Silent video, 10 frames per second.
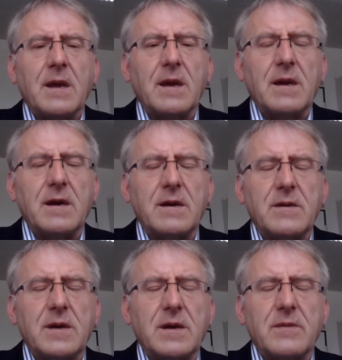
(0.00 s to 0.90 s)

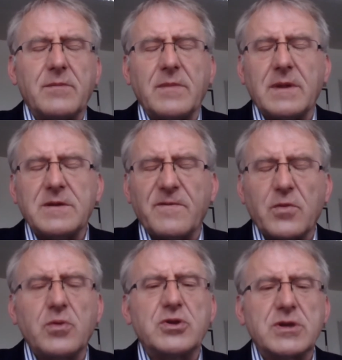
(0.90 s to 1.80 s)
in the
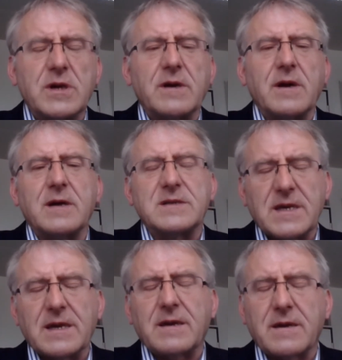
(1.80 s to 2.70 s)
future, I
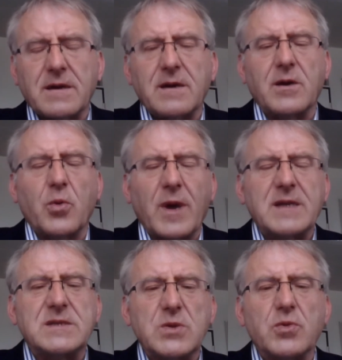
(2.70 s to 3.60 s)
think
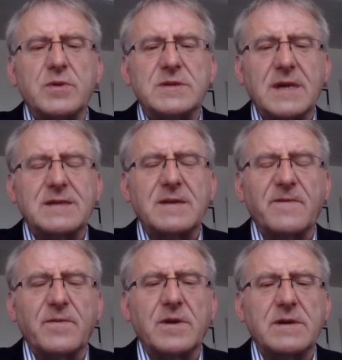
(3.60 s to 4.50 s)
quite soon, that
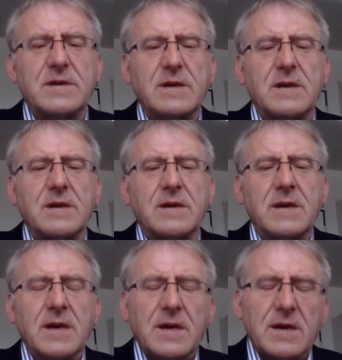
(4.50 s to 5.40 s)
different
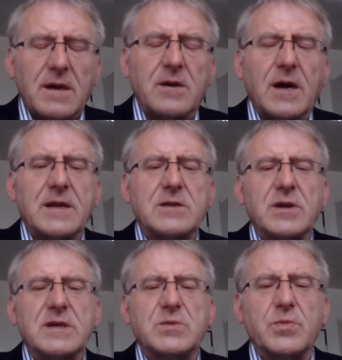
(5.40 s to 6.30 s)

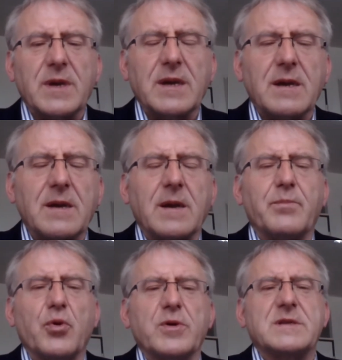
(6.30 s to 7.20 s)
countries will
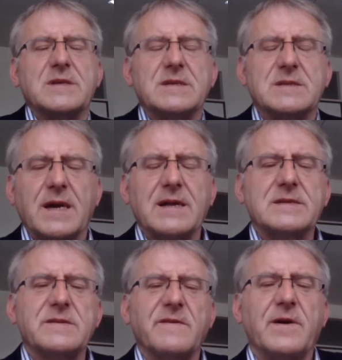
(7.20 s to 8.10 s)
put this
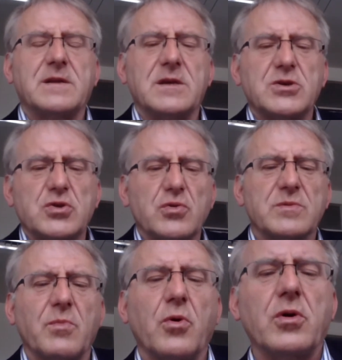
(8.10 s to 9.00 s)
health effect issue
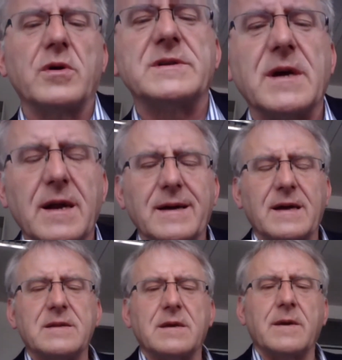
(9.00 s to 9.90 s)
more on their
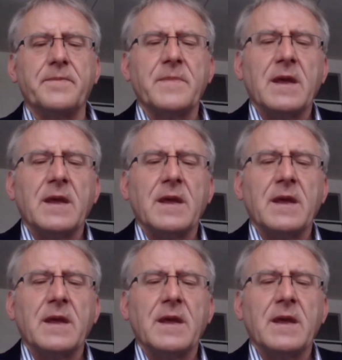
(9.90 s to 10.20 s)
agenda.